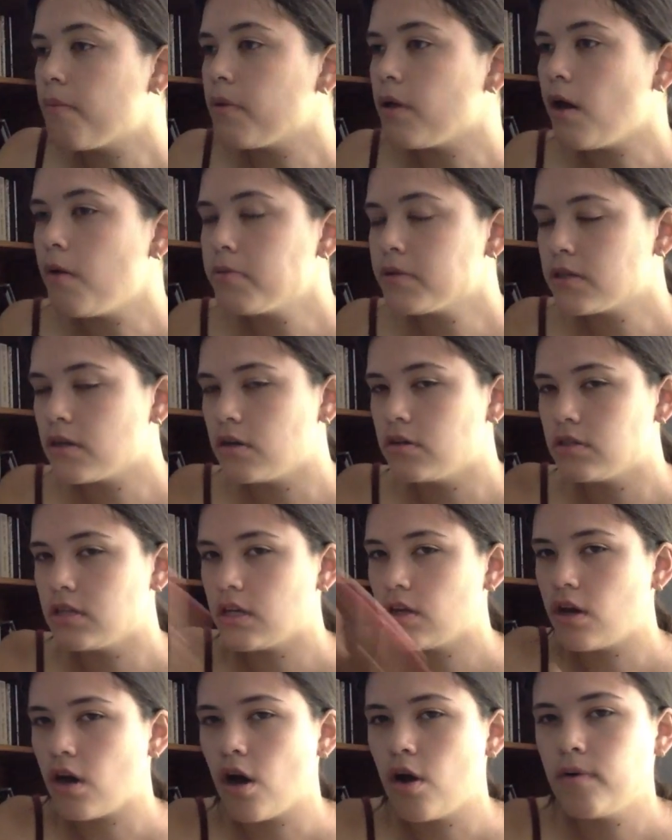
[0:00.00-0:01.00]
couple episodes
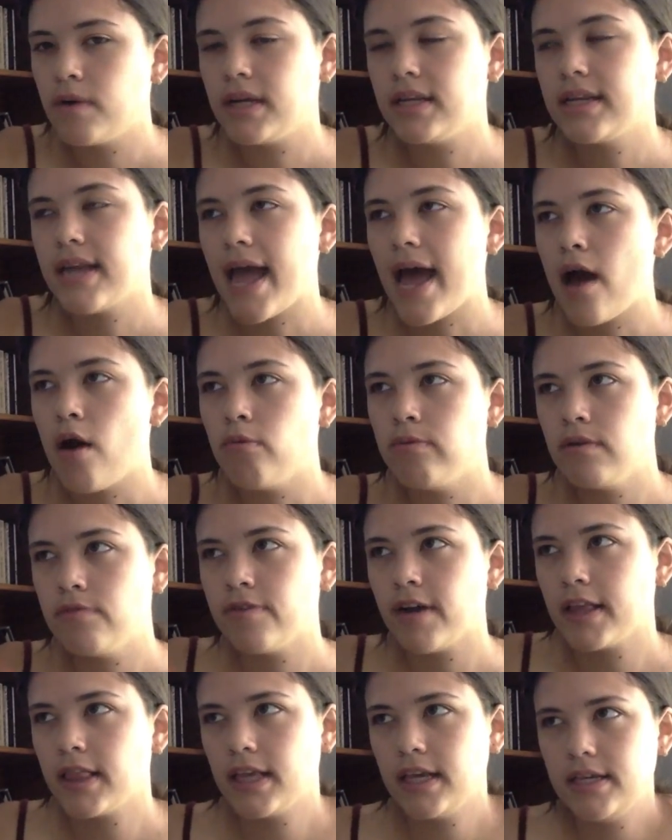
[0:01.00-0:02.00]
ago, and now we
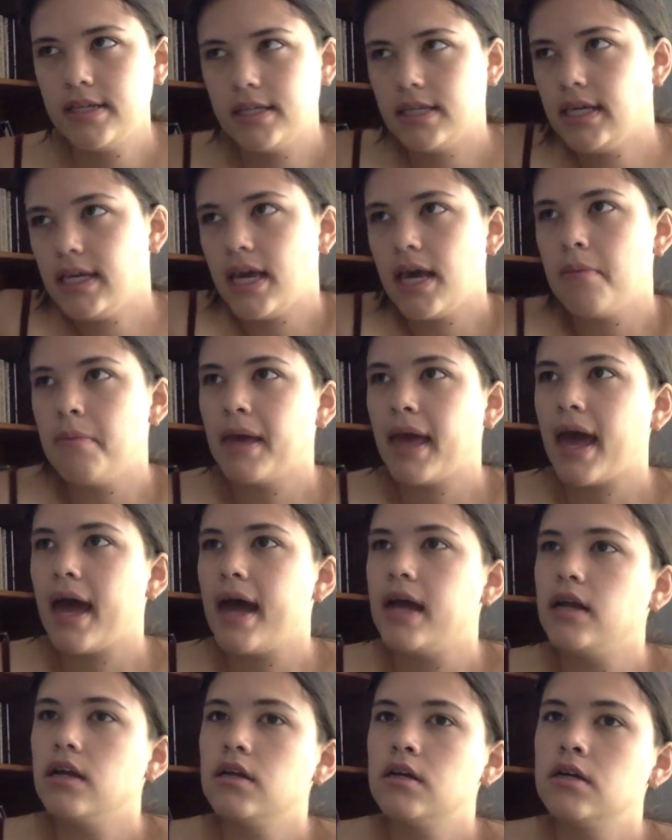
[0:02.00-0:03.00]
finally see him
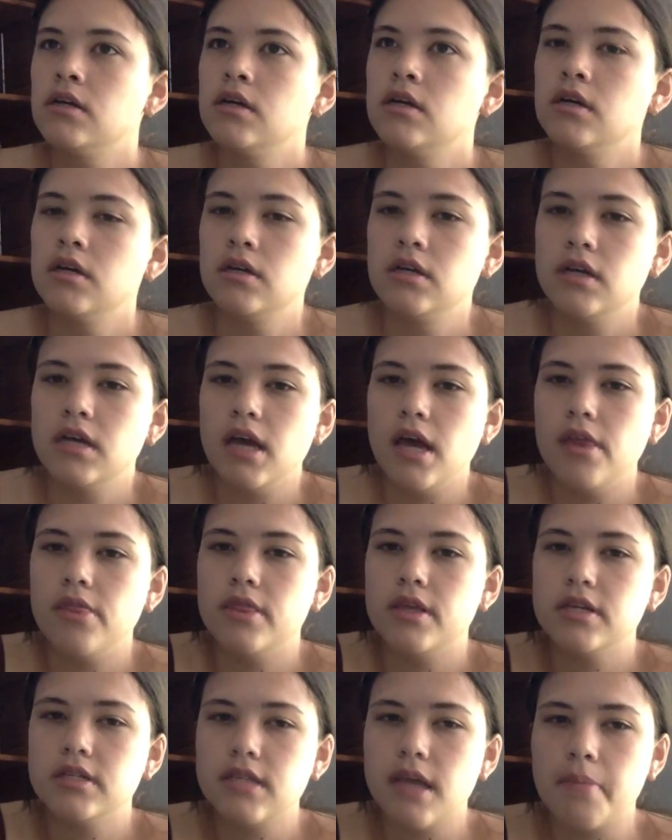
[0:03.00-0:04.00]
again in
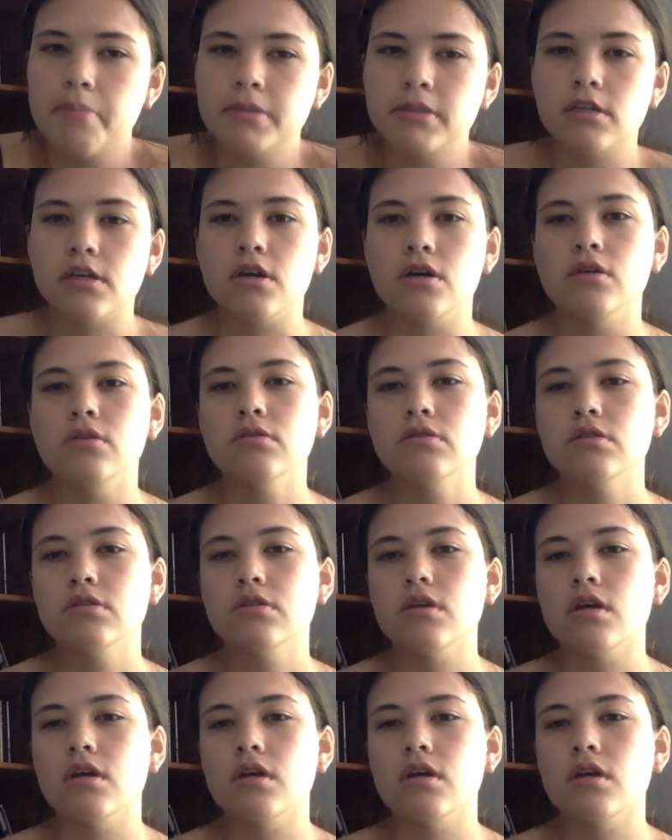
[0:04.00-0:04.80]
this episode,